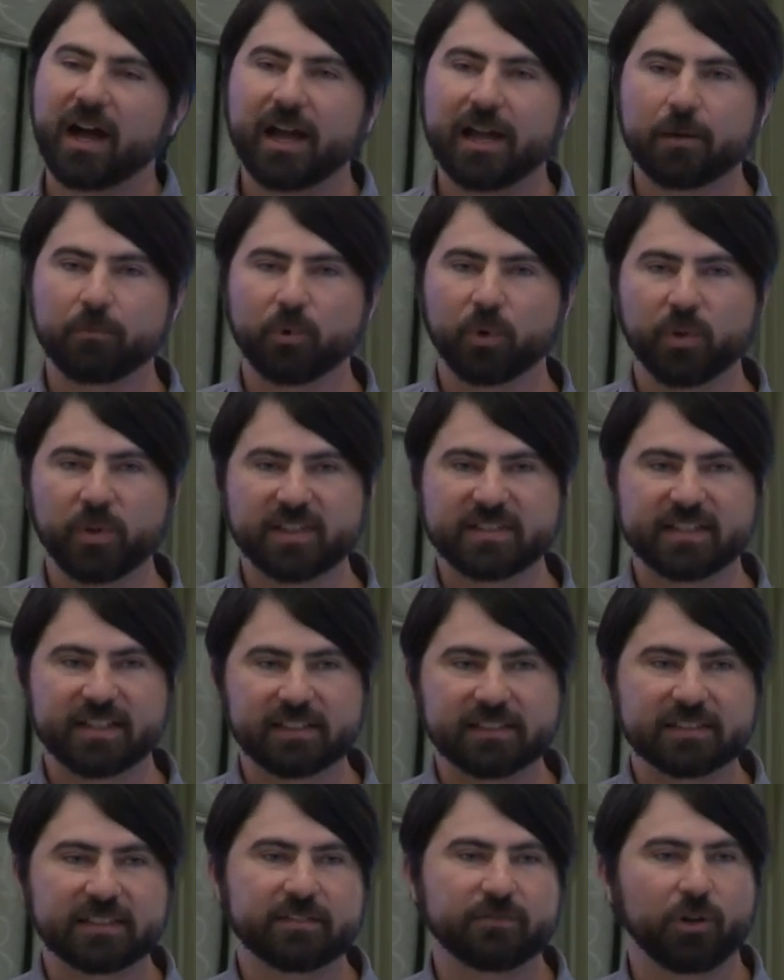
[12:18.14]
IAM role that's
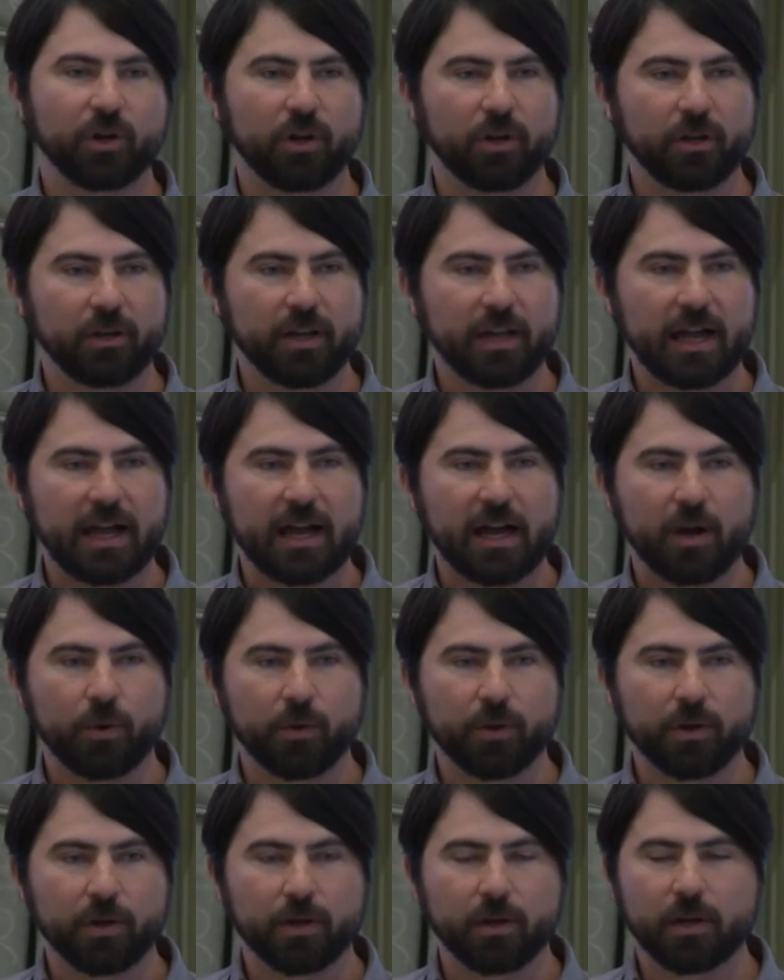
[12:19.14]
going to live on
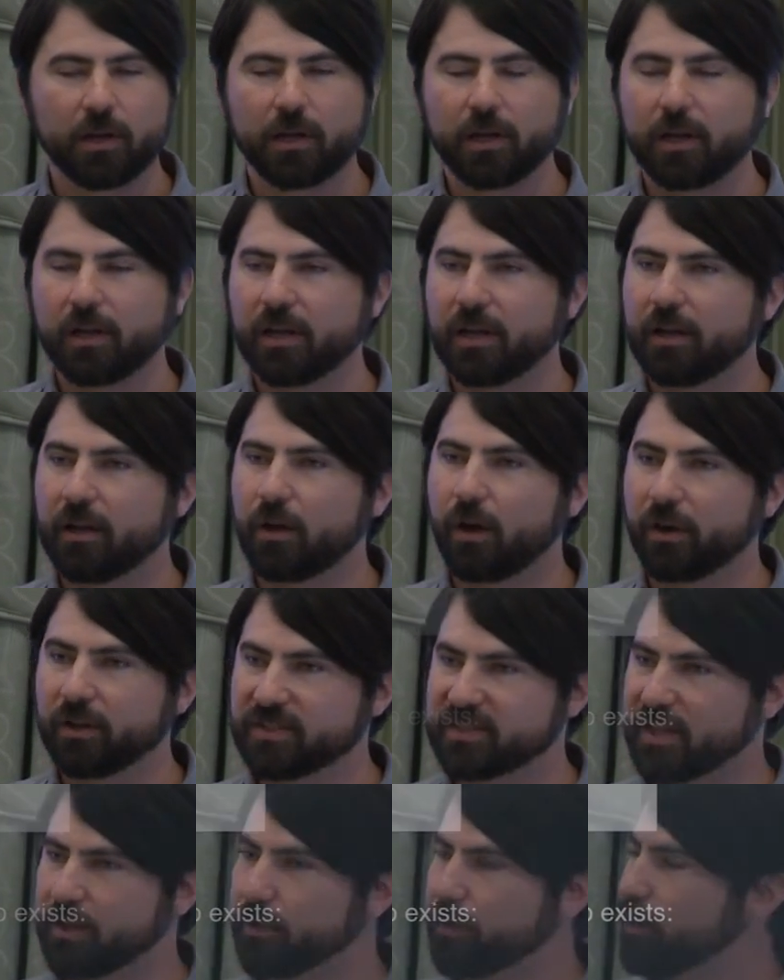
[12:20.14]
our uh, autoscale